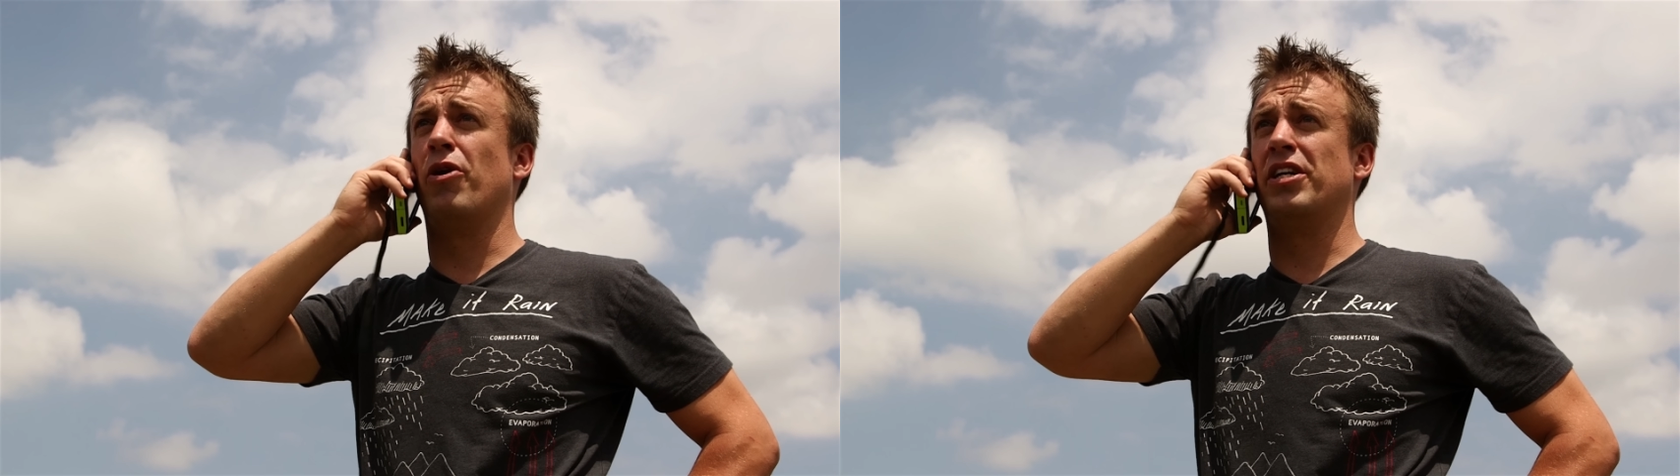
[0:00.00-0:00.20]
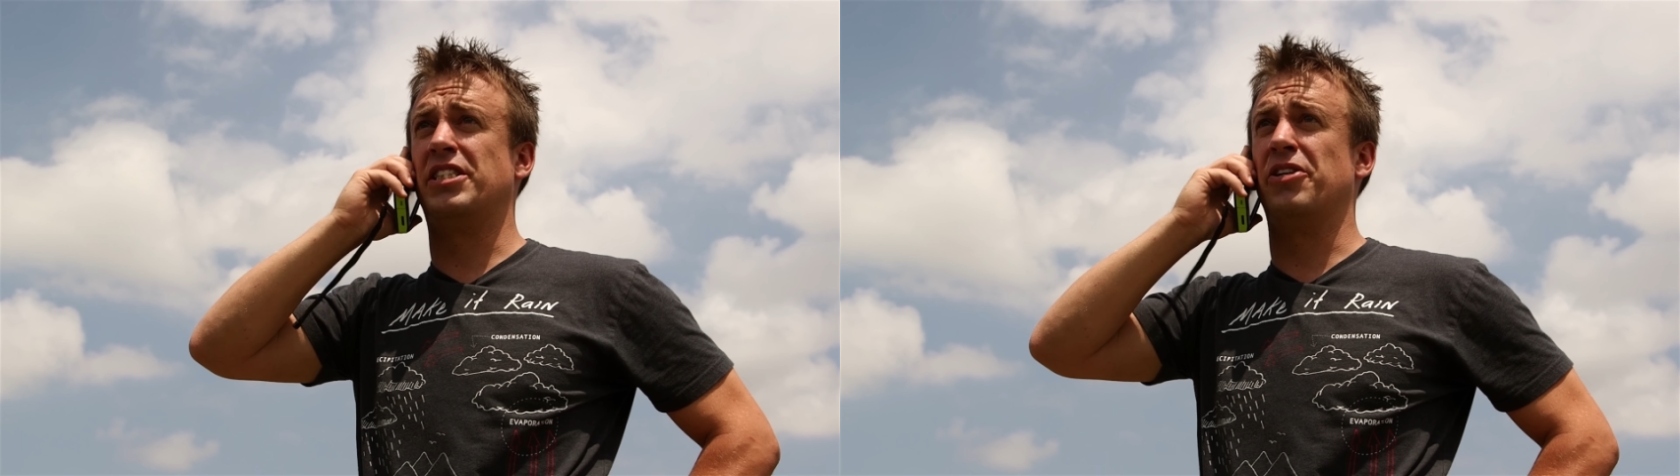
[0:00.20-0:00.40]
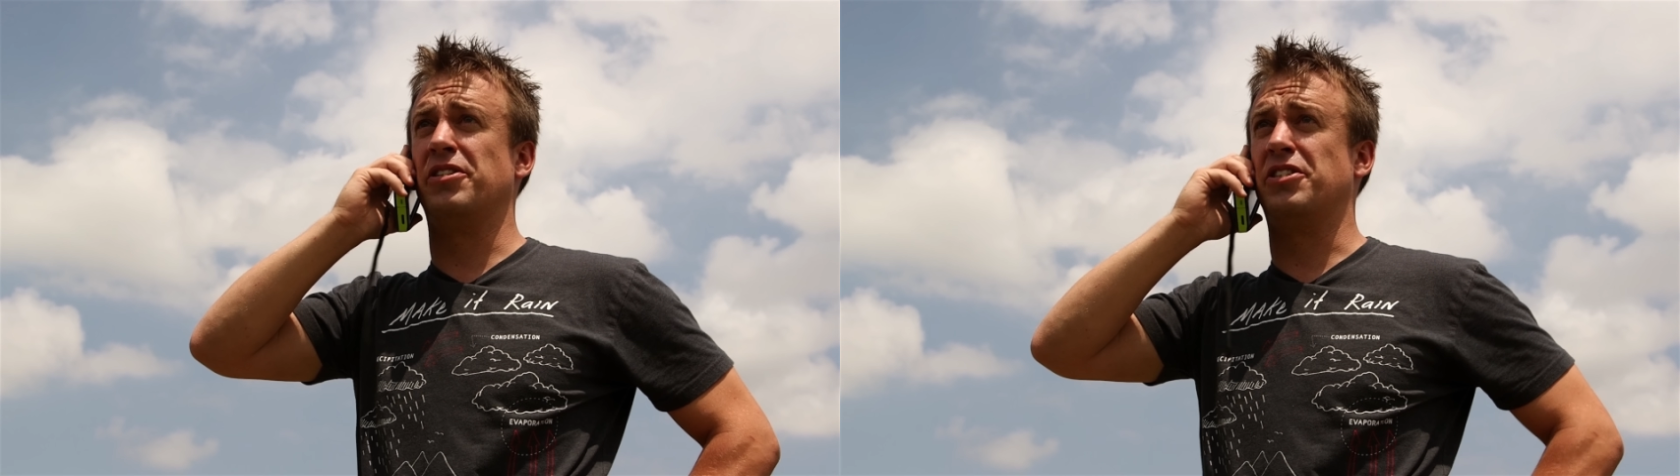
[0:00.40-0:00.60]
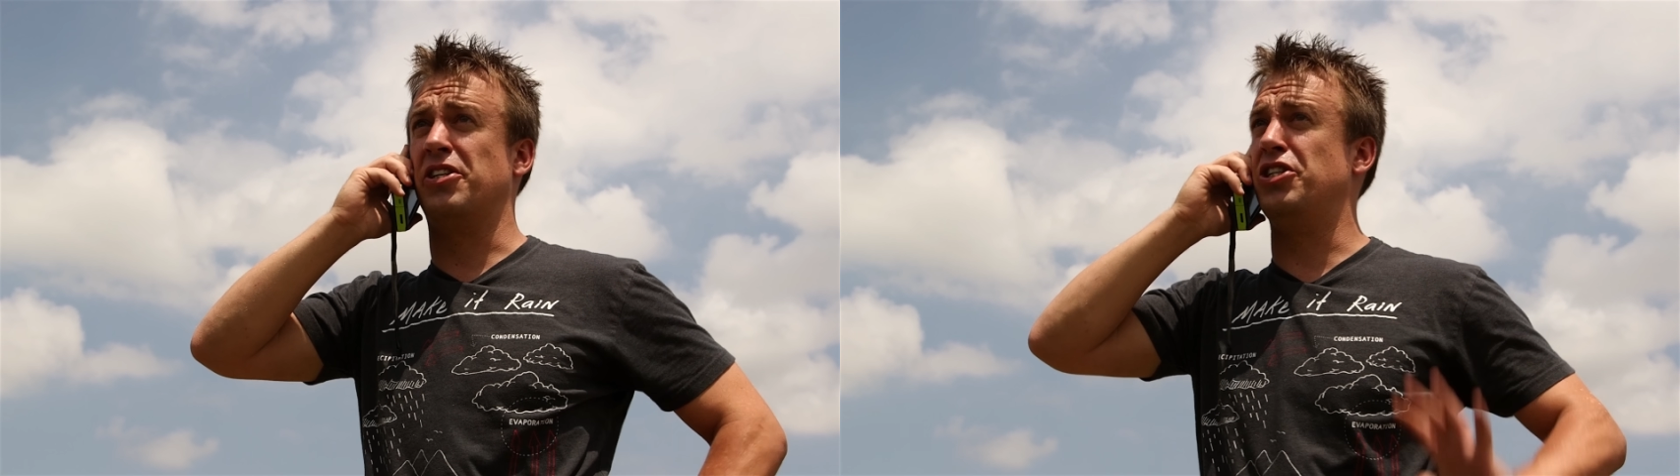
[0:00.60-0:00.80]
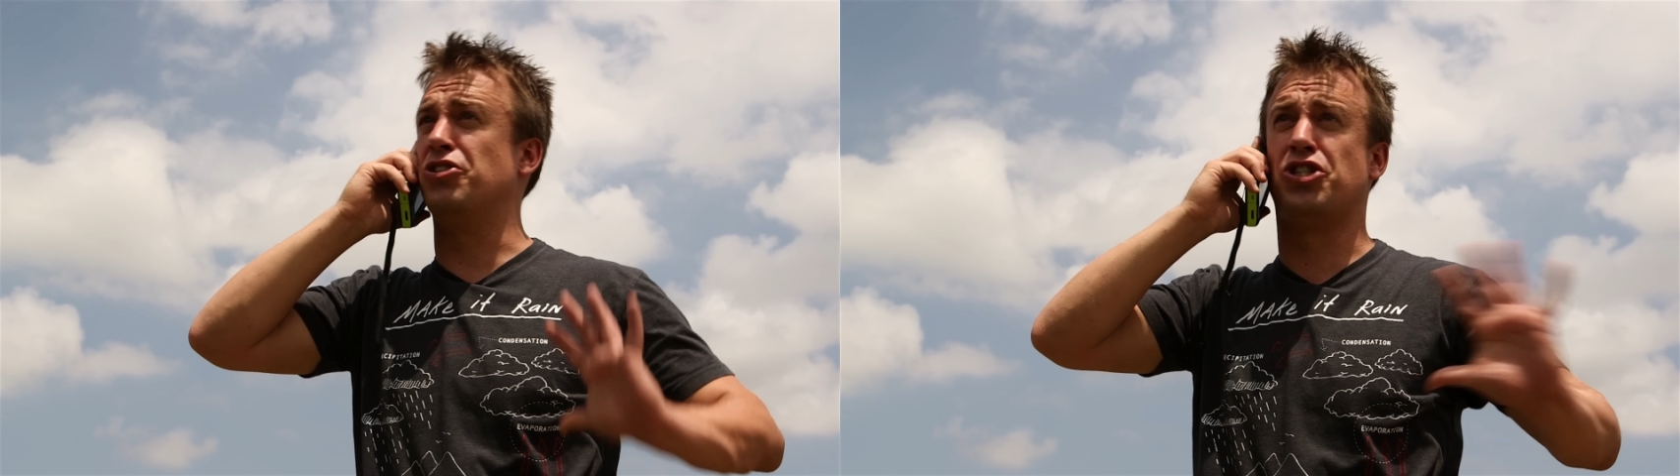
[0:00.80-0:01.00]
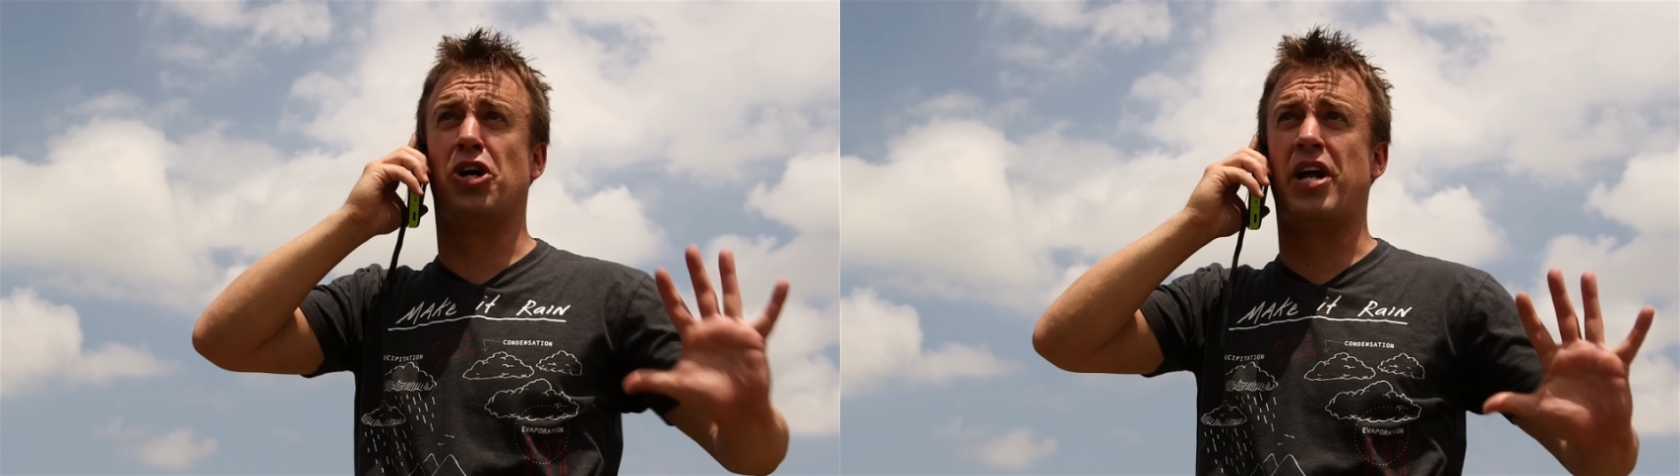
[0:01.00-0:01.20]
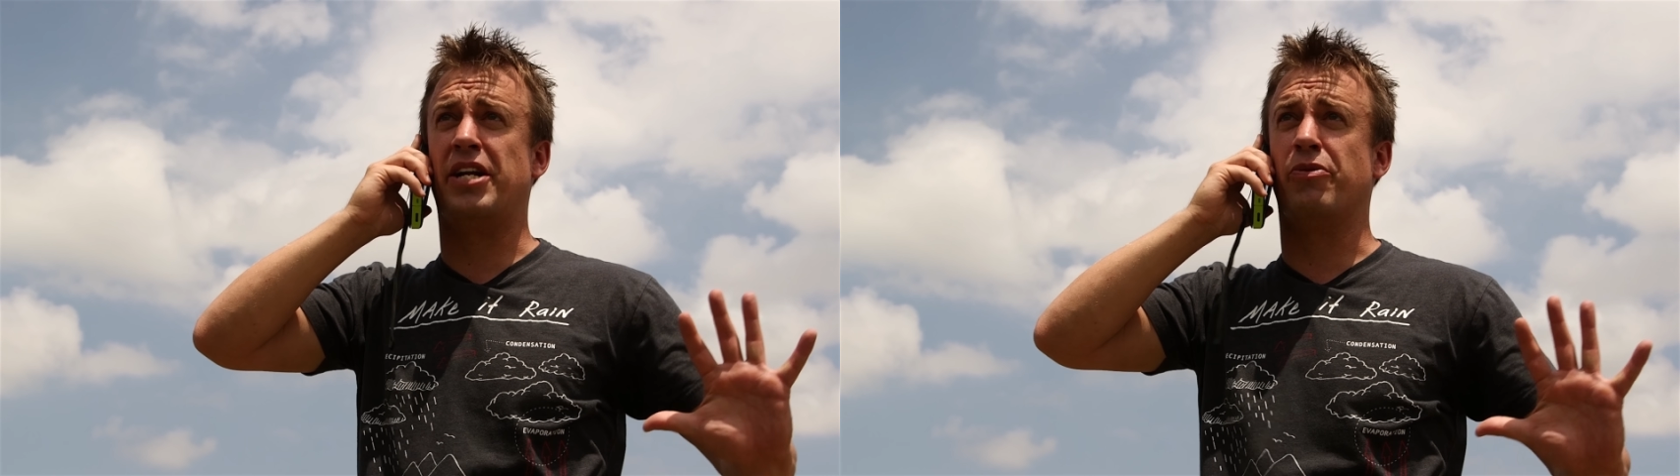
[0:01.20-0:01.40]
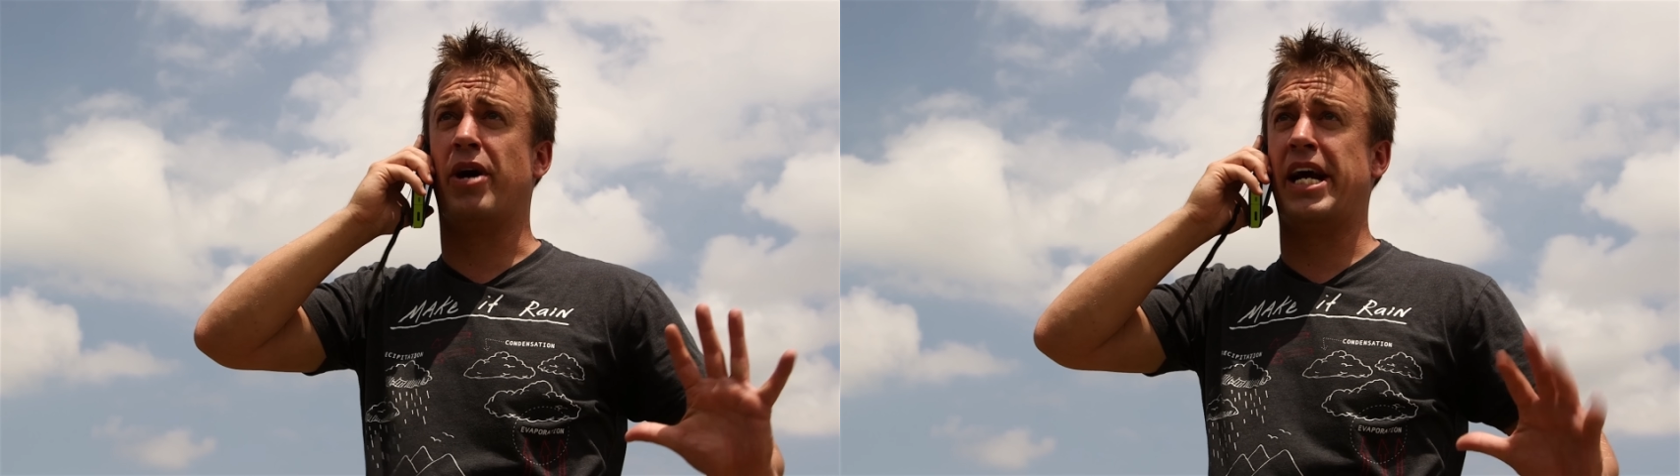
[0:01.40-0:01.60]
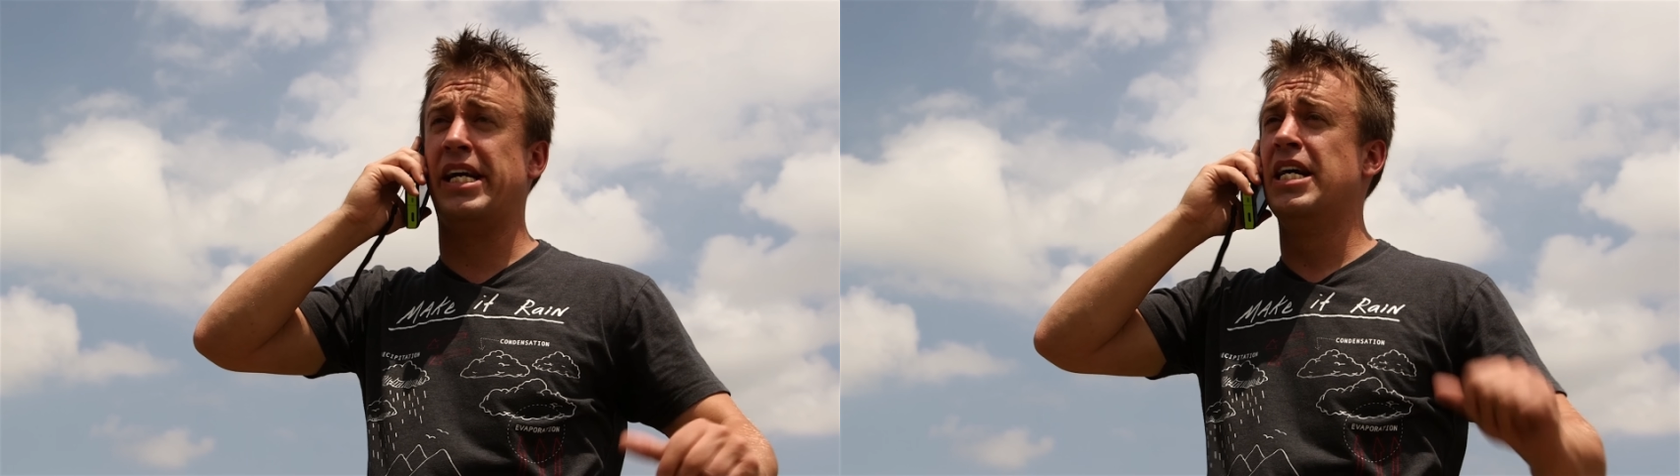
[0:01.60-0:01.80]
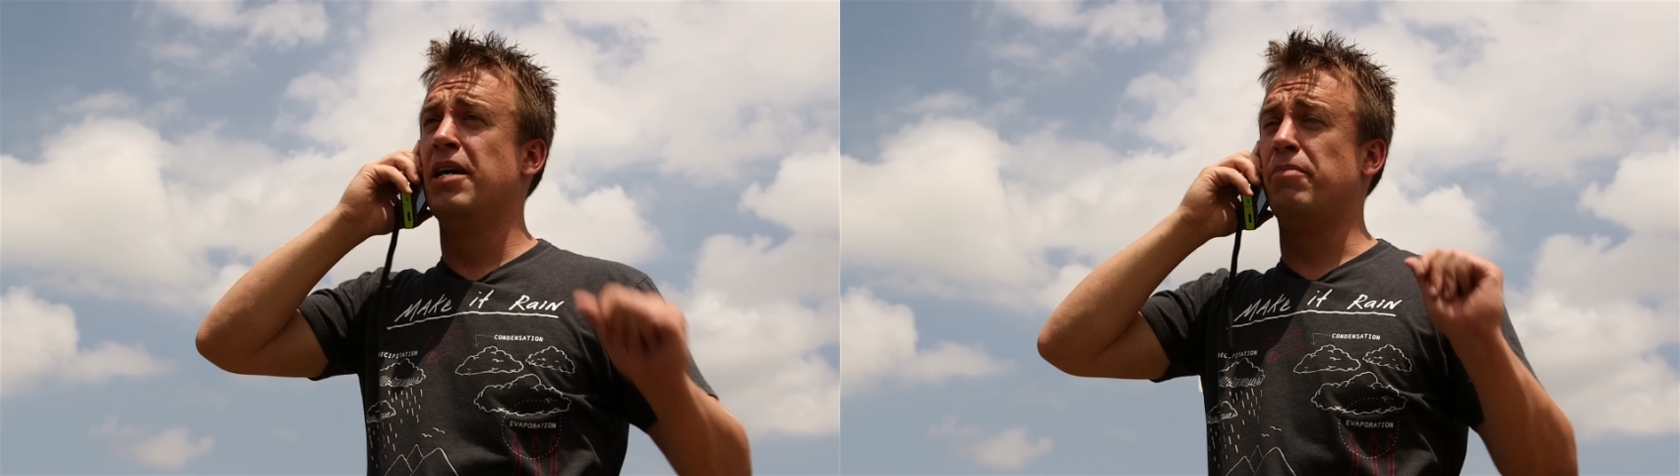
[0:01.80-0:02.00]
warnings seriously, and you should anyway.